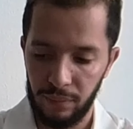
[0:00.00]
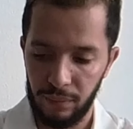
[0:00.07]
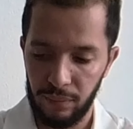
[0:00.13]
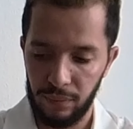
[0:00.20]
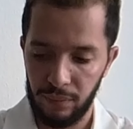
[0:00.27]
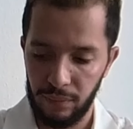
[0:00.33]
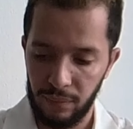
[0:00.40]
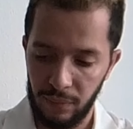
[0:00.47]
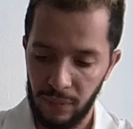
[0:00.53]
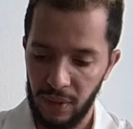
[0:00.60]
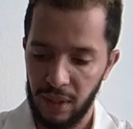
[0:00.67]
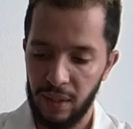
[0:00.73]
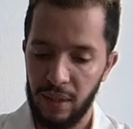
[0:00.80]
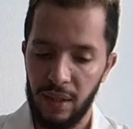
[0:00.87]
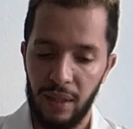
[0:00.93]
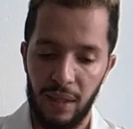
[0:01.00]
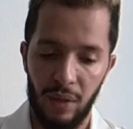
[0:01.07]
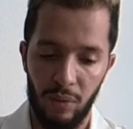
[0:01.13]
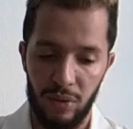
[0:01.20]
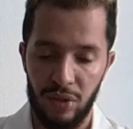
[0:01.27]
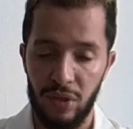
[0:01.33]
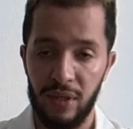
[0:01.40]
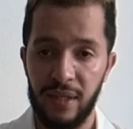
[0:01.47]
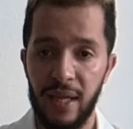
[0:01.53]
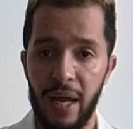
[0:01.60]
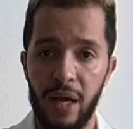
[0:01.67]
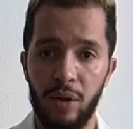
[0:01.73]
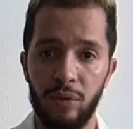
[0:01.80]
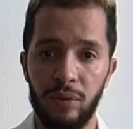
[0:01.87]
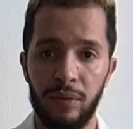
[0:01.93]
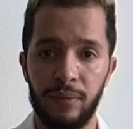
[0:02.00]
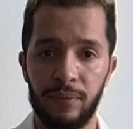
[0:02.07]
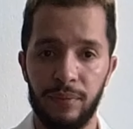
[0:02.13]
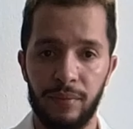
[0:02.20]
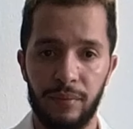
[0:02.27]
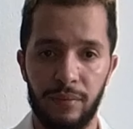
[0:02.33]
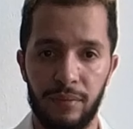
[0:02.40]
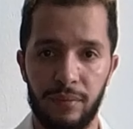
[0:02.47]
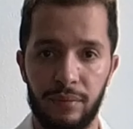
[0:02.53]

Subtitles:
Here was the down.